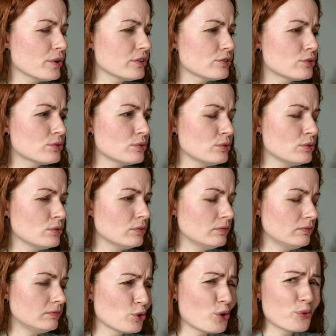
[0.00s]
want to
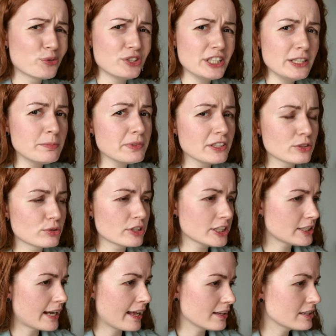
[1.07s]
go deep into
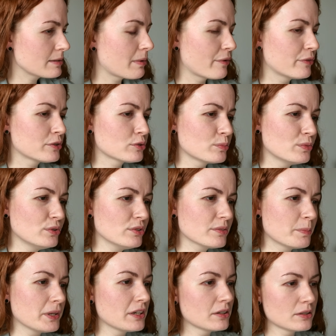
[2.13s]
details about those books
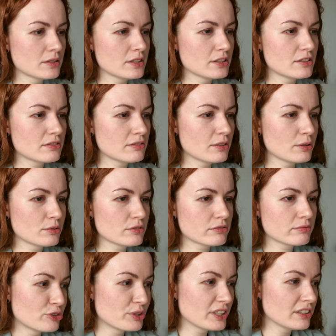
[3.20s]
because it's not
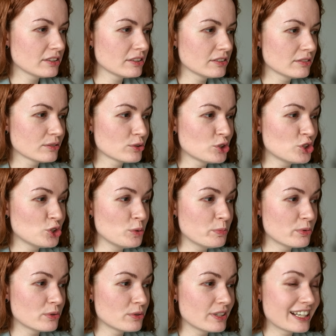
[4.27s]
real
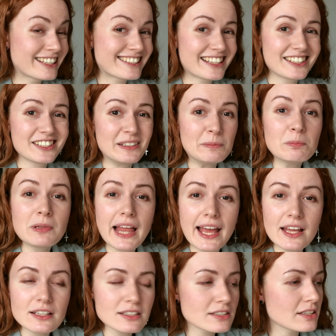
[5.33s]
super exciting
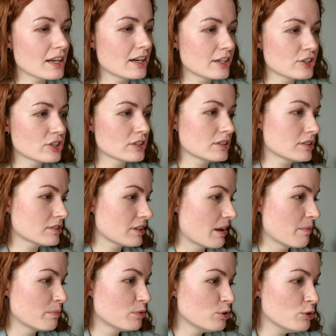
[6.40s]
plans. Are just
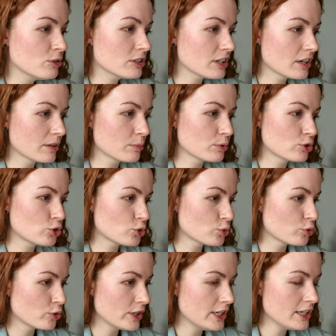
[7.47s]
some books I want
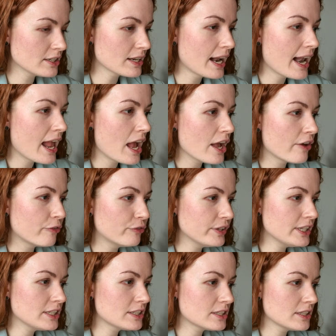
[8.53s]
to read.
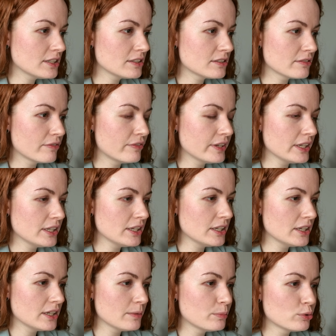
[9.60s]
This is
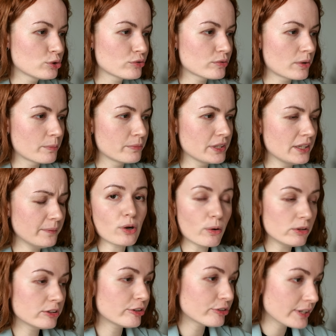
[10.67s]
the books from the
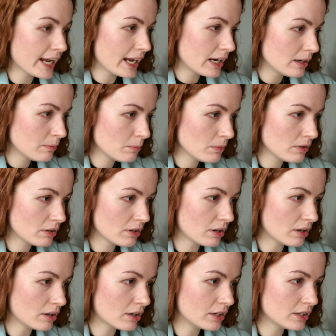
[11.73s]
older game
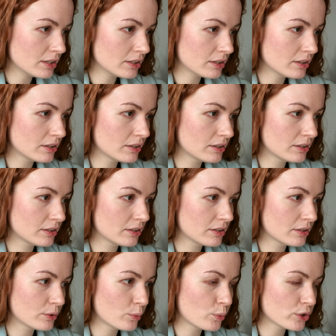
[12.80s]

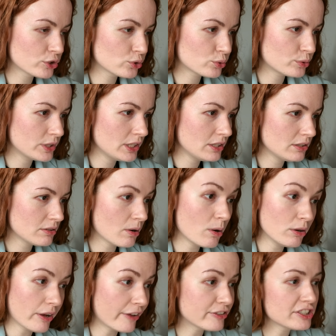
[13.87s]
I want to read.
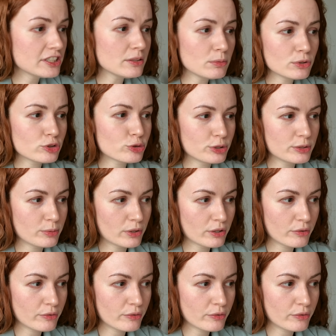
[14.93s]
I still want to read